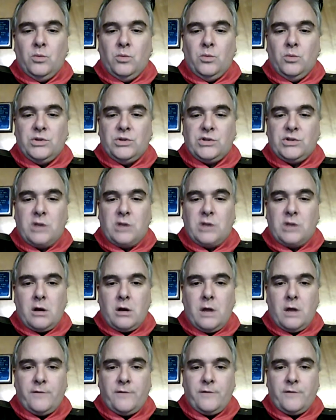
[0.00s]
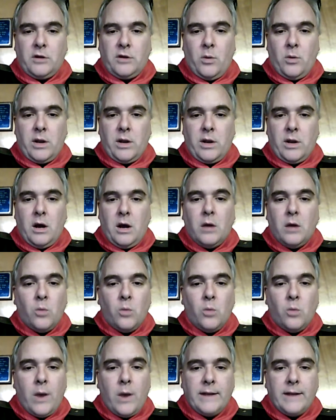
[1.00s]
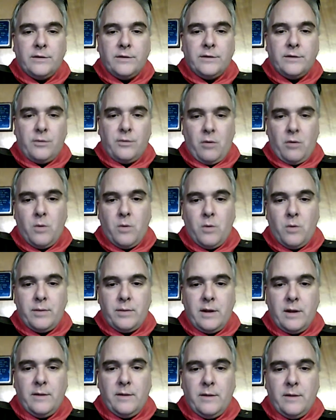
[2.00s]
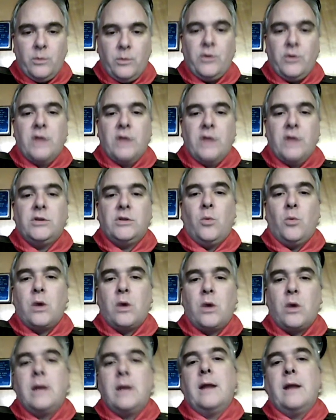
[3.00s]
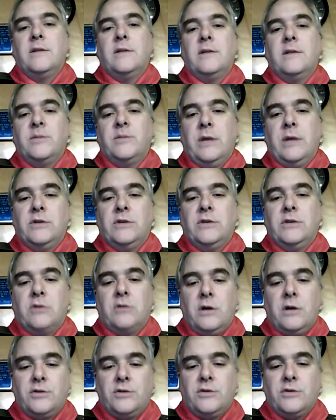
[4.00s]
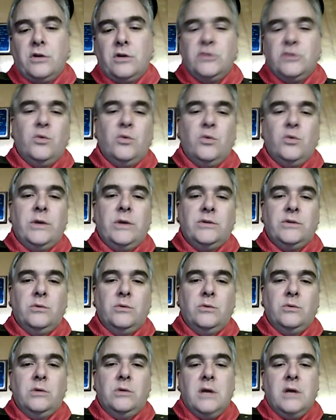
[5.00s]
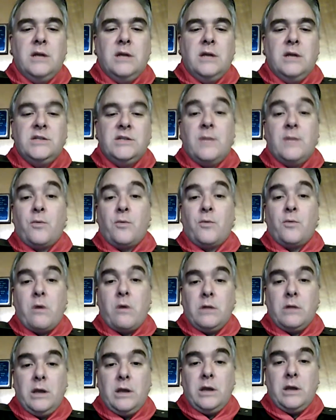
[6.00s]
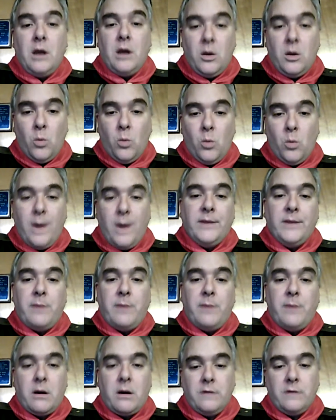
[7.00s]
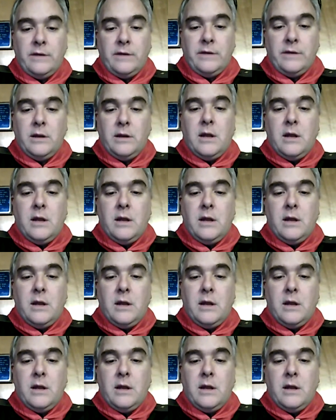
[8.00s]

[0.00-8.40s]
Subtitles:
to start off you're going to want to unwind the rope, and then when you're actually working on the splice you're also going to want to temporarily unwind part of it.